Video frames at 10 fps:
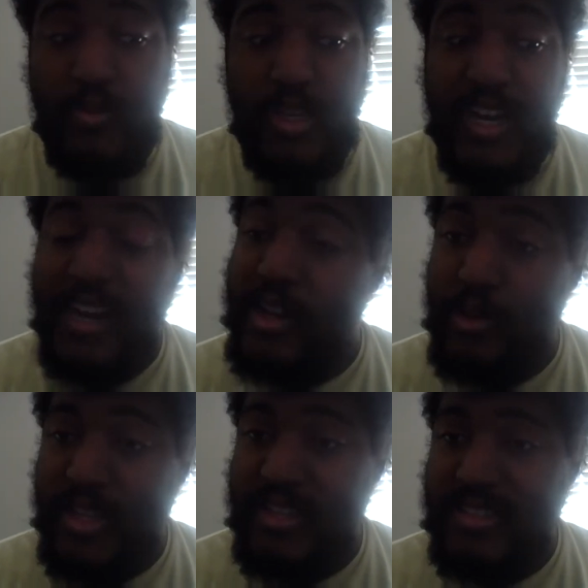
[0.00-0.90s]
We kind of
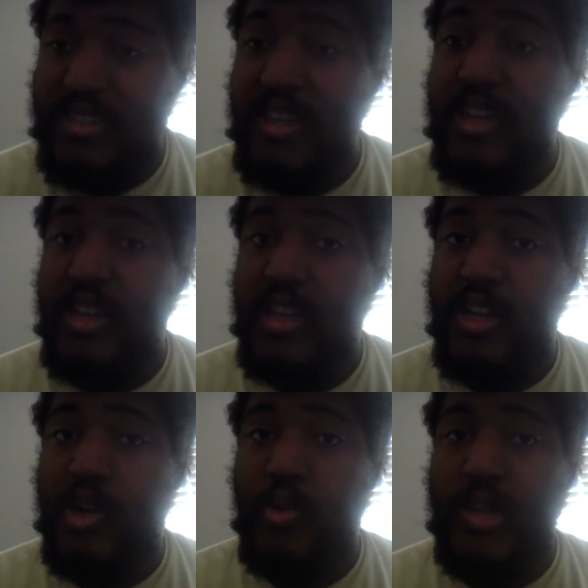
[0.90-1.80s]
knew this, you
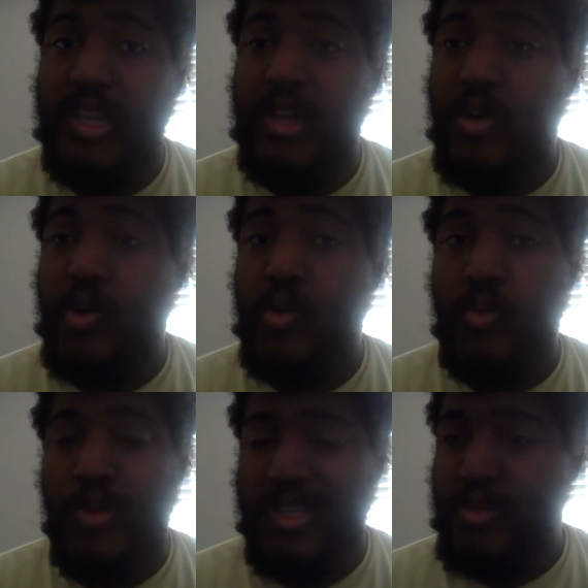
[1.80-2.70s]
know, with the
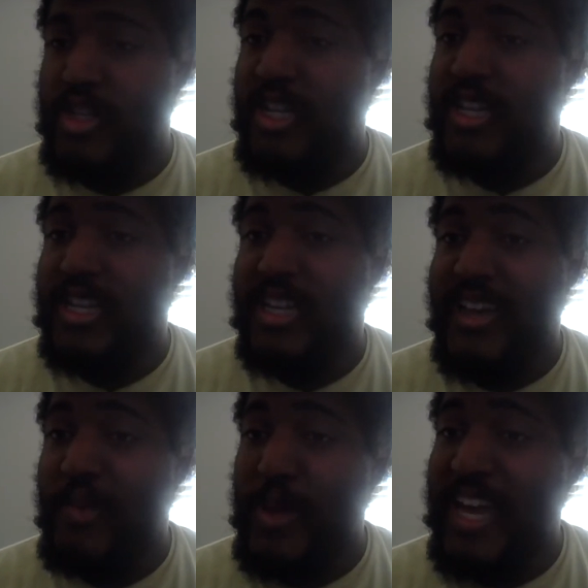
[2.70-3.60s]
whole West Virginia thing
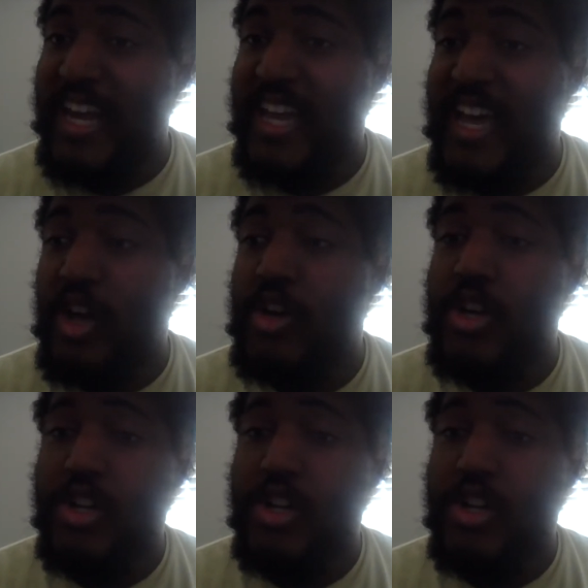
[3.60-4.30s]
not panning out,